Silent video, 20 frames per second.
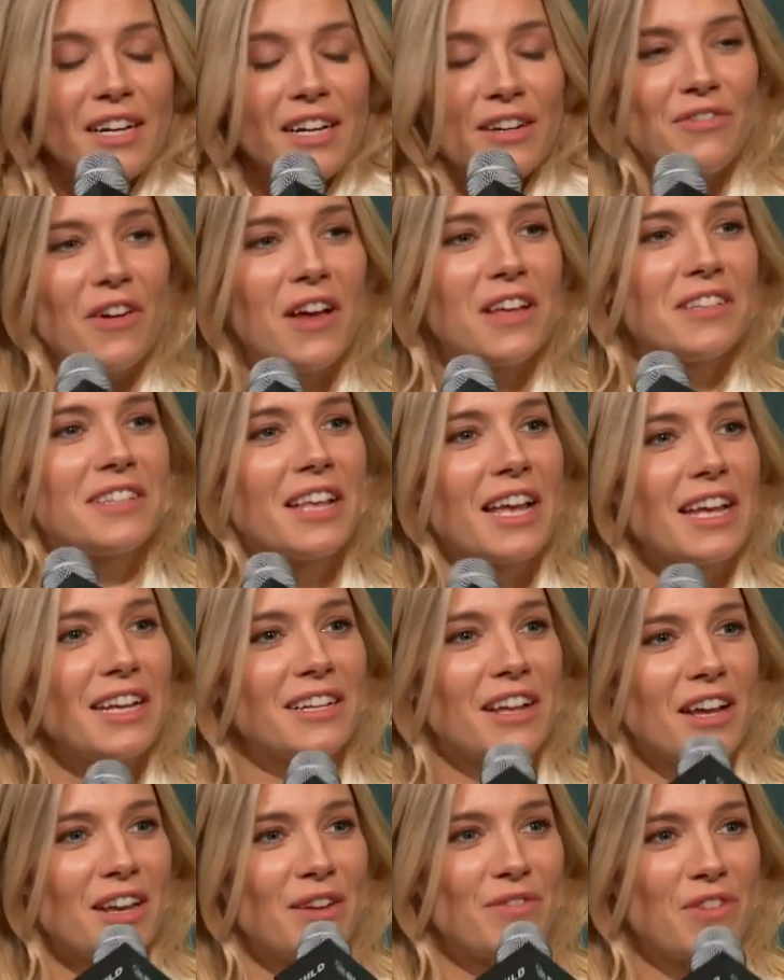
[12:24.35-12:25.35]
first
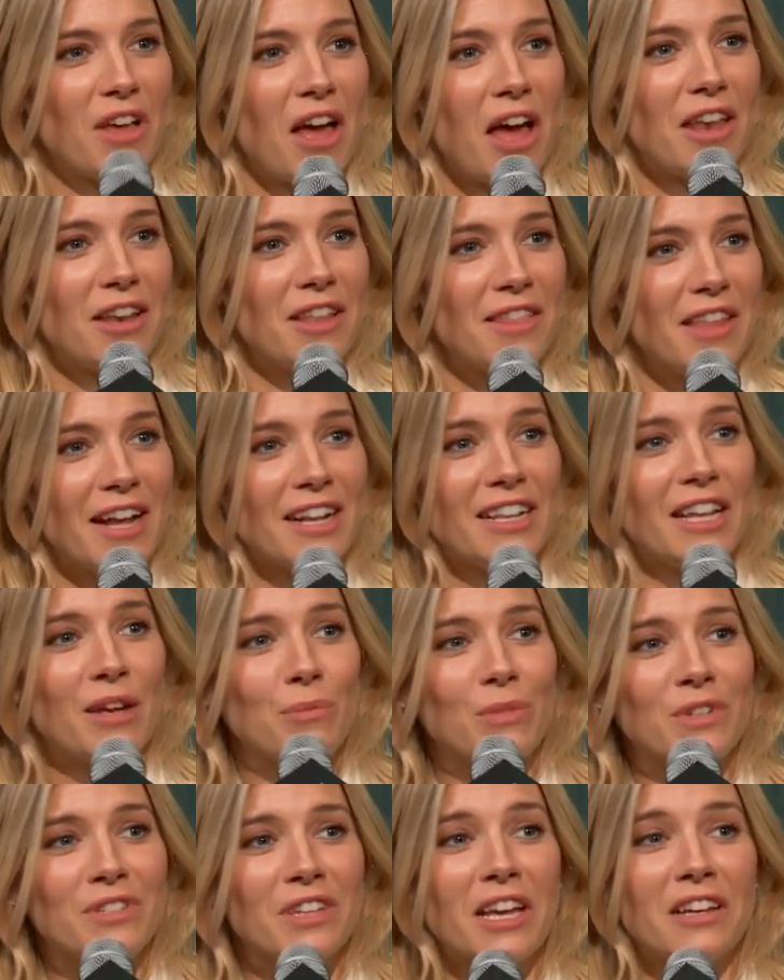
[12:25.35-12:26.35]
take kind of done, and then
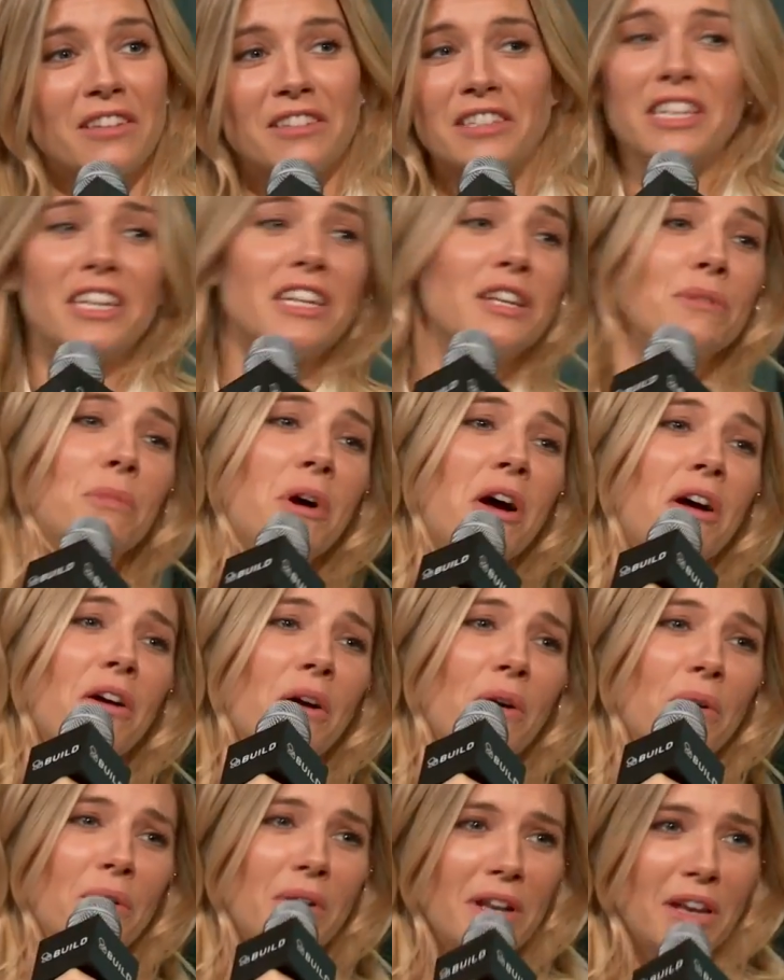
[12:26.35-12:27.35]
Clint was like, see you
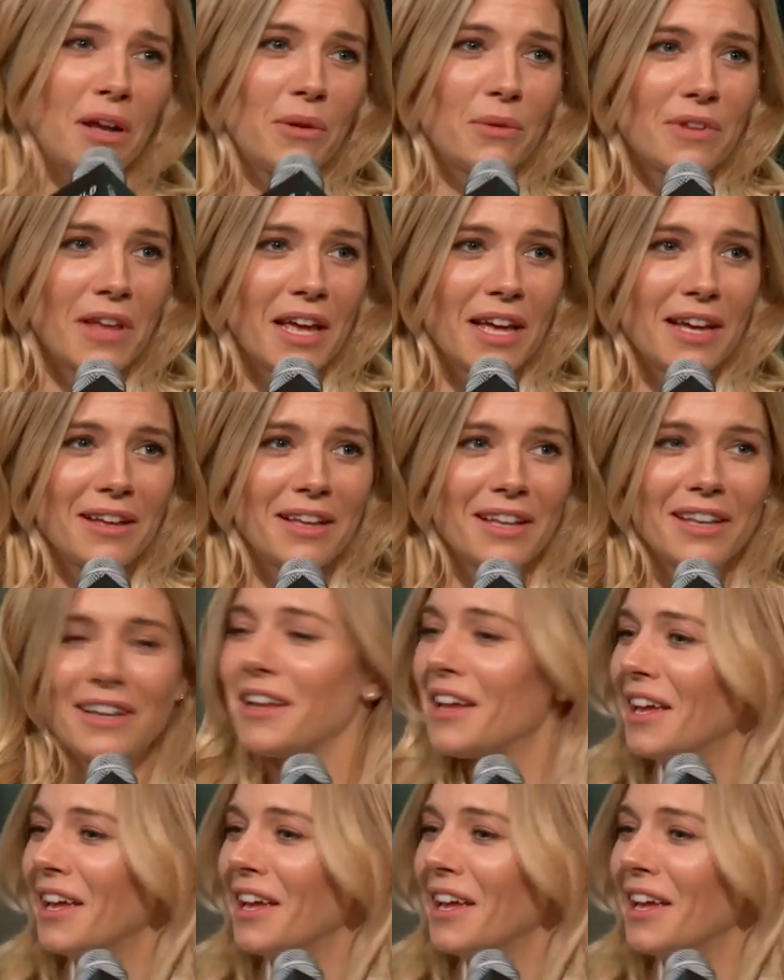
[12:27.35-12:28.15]
tomorrow, and I was like,